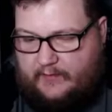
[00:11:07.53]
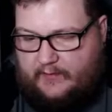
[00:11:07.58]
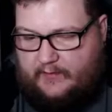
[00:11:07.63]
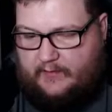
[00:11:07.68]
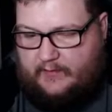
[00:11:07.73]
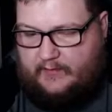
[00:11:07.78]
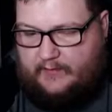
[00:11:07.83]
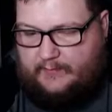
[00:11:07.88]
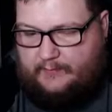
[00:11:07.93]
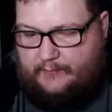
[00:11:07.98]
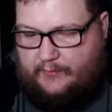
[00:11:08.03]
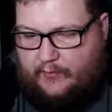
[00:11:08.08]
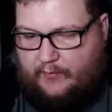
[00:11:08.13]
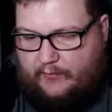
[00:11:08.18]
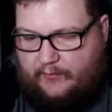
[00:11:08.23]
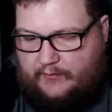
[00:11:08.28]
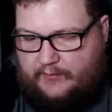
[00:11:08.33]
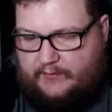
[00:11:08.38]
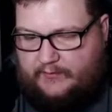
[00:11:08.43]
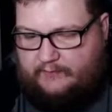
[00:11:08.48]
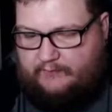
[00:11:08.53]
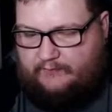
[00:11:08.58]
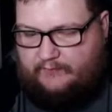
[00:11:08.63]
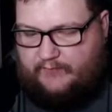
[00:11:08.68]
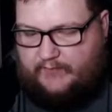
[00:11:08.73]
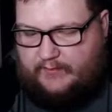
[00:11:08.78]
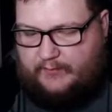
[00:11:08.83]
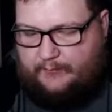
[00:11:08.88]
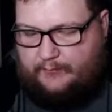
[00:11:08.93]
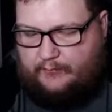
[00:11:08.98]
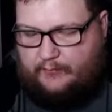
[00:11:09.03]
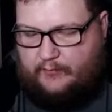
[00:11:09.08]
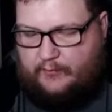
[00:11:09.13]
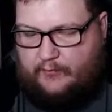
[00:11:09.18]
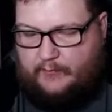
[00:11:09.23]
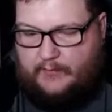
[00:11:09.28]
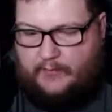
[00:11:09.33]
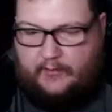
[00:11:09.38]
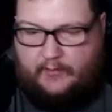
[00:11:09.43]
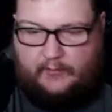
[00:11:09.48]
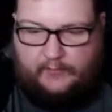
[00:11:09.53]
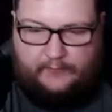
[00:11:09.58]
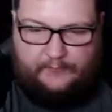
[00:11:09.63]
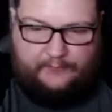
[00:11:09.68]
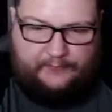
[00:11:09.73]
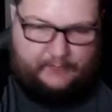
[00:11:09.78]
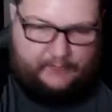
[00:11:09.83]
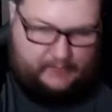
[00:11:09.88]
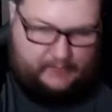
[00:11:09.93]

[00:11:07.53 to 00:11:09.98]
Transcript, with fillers: our Empoleon V promo.